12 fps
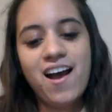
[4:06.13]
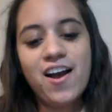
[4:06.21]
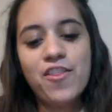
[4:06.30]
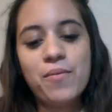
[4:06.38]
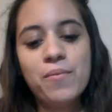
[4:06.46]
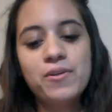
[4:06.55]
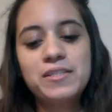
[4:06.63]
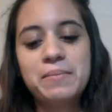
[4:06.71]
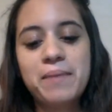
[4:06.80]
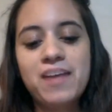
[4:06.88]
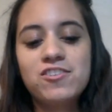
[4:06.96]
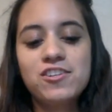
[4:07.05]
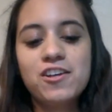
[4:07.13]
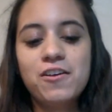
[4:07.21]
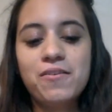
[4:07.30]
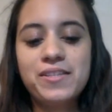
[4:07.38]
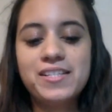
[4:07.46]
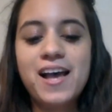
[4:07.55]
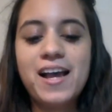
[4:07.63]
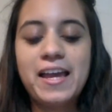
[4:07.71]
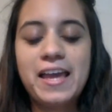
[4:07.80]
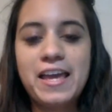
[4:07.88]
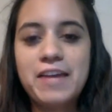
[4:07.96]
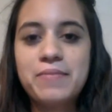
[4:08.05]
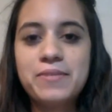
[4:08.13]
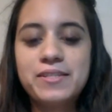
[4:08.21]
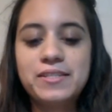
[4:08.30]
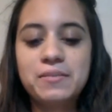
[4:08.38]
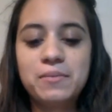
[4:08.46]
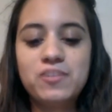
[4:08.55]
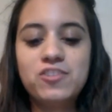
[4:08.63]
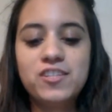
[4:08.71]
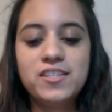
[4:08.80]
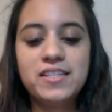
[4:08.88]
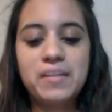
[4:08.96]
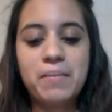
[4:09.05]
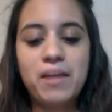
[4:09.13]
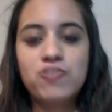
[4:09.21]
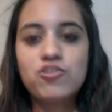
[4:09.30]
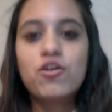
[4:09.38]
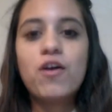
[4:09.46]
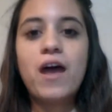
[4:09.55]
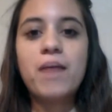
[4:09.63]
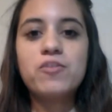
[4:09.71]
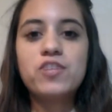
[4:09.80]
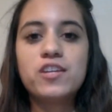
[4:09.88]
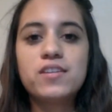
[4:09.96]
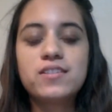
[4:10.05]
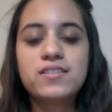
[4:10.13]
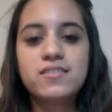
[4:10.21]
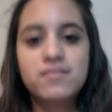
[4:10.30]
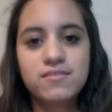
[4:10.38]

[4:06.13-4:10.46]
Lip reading: are the most magical of talking animals, witches, and magical objects.